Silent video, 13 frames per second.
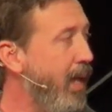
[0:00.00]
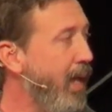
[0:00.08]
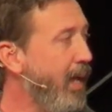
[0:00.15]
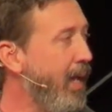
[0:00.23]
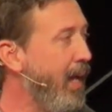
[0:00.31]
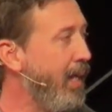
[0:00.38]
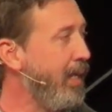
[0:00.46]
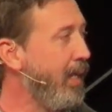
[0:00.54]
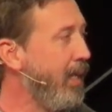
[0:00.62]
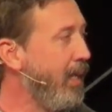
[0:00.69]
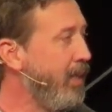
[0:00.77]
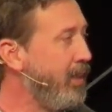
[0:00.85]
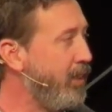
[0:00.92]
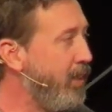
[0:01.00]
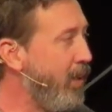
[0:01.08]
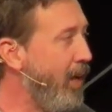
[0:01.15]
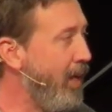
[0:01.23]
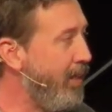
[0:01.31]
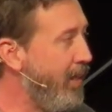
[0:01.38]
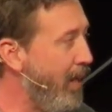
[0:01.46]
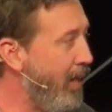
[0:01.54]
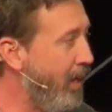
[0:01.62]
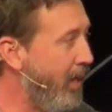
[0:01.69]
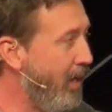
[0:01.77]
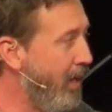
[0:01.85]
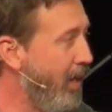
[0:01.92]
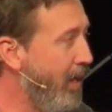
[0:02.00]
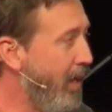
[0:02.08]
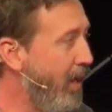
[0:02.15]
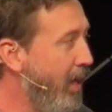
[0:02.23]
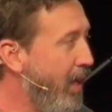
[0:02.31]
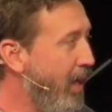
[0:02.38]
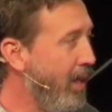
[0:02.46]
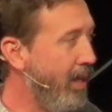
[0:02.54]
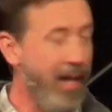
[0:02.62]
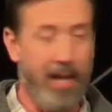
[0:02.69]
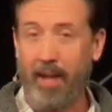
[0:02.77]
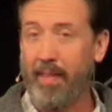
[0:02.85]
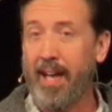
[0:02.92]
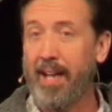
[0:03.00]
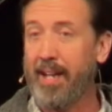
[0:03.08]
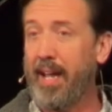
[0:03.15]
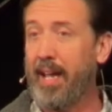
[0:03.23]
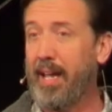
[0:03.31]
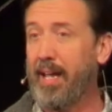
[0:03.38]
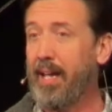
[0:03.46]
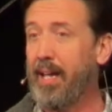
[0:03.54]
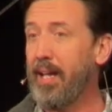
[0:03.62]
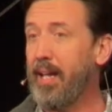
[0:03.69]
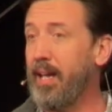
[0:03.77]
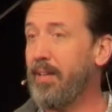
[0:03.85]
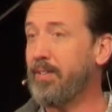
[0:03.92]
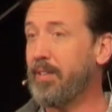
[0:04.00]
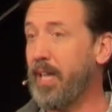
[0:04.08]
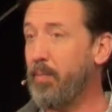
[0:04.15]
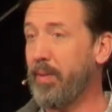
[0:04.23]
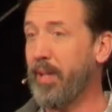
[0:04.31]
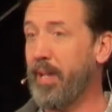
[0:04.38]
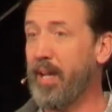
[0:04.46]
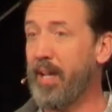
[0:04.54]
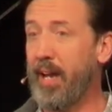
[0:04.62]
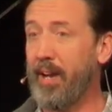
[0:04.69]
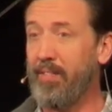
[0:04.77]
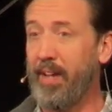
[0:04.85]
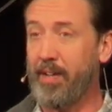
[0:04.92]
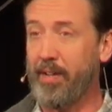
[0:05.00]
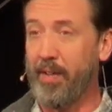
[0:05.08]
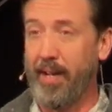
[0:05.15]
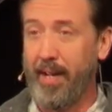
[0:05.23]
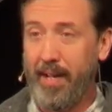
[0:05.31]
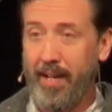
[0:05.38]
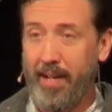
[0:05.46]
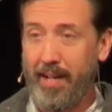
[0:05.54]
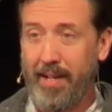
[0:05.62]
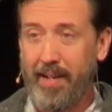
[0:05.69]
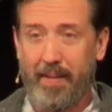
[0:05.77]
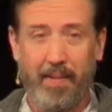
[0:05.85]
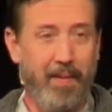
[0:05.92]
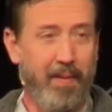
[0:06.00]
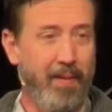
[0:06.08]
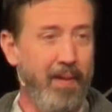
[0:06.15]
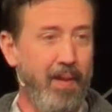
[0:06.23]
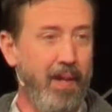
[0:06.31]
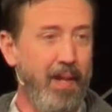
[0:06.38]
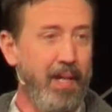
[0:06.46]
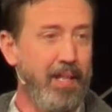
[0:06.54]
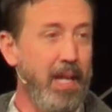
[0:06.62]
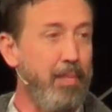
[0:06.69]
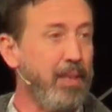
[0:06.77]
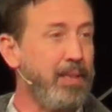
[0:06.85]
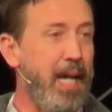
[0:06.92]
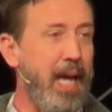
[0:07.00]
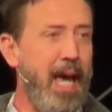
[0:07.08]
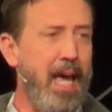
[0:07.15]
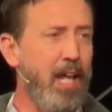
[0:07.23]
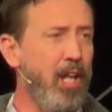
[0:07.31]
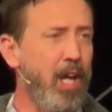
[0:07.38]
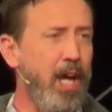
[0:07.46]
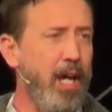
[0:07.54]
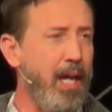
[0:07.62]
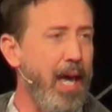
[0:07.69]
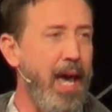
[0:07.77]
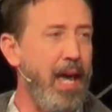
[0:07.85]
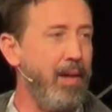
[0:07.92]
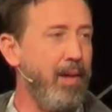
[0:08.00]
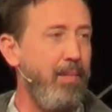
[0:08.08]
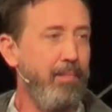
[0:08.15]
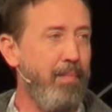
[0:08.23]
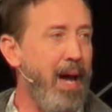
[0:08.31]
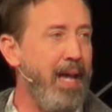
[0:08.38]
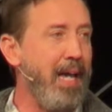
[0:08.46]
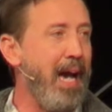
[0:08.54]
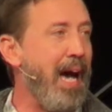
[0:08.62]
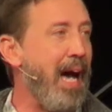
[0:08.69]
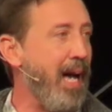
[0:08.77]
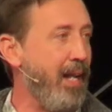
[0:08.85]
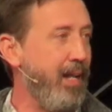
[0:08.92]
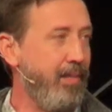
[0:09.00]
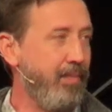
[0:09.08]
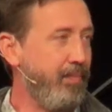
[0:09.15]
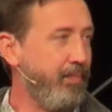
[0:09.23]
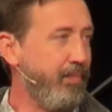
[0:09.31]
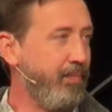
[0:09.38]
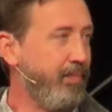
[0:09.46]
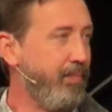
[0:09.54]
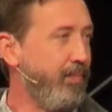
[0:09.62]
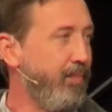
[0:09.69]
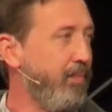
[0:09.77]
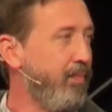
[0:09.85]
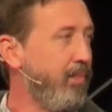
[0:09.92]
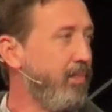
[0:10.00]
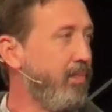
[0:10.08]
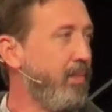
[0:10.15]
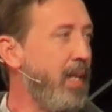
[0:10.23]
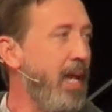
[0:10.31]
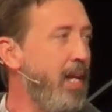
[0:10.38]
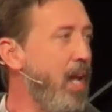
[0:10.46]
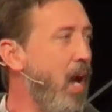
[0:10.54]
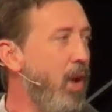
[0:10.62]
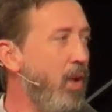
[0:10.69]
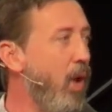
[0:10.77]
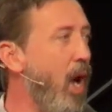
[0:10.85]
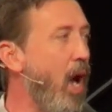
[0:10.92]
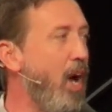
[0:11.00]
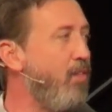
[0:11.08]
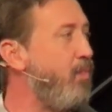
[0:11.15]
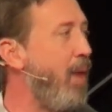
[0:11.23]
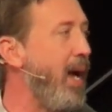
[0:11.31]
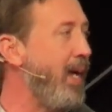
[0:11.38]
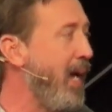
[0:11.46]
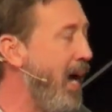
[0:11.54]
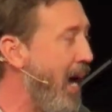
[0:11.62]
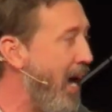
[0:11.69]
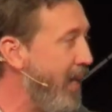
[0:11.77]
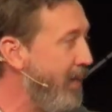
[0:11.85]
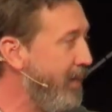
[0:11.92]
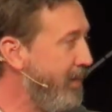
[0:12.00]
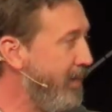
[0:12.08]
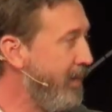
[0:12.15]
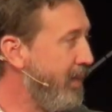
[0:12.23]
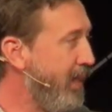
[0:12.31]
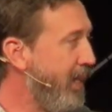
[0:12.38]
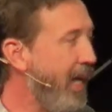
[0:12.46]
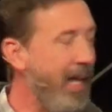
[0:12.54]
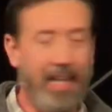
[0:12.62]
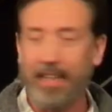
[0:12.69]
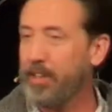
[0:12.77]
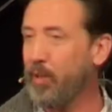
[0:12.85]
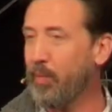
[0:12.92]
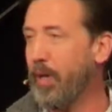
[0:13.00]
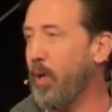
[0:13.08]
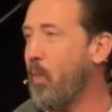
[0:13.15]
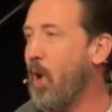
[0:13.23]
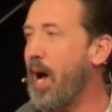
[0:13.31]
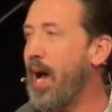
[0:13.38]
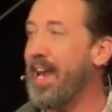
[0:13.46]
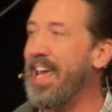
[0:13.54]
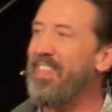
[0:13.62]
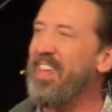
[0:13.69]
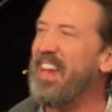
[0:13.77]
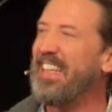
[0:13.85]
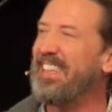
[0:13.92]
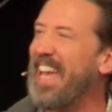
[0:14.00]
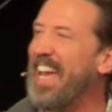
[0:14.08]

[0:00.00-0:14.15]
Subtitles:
And can I just go ahead and tell you that on that day, he was able to declare victory. He's able to say, hey, look at my God. Take note of my God. He is the real one. And then he